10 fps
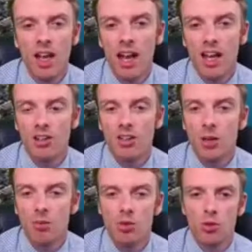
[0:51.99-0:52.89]
And
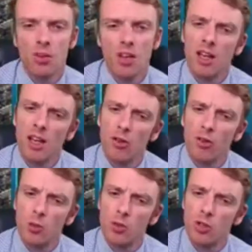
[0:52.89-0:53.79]
sort of, yeah, I've
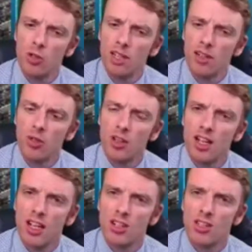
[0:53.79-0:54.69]
got opportunity, advice
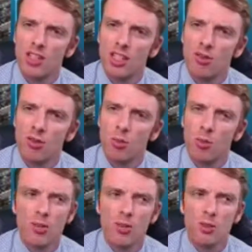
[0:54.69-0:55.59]
and actions in there from a
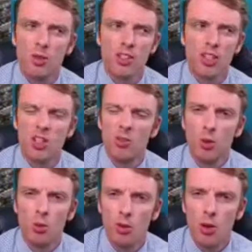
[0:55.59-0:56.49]
previous presentation,
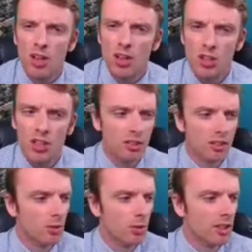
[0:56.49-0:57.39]
but we won't mention that,
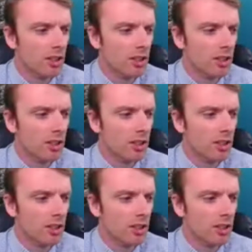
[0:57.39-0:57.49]
don't worry.